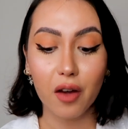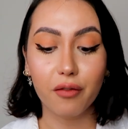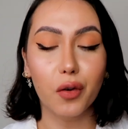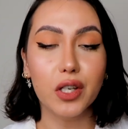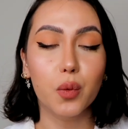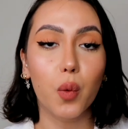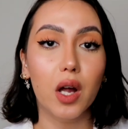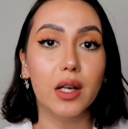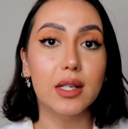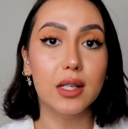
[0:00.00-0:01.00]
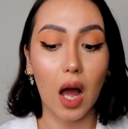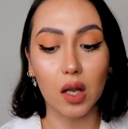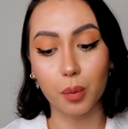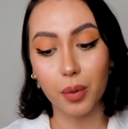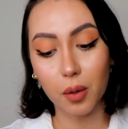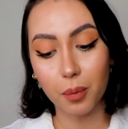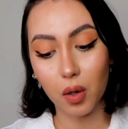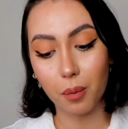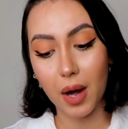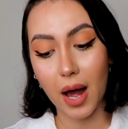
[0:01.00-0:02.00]
First one is Color
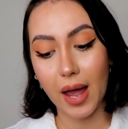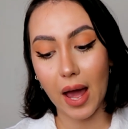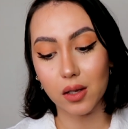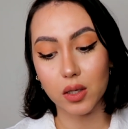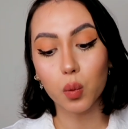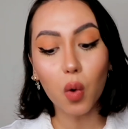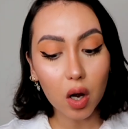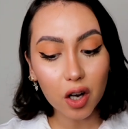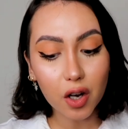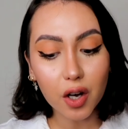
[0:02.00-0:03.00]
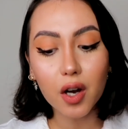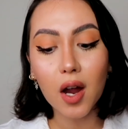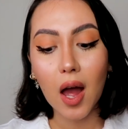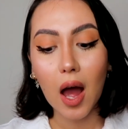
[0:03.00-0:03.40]
Purple by Alice Walker.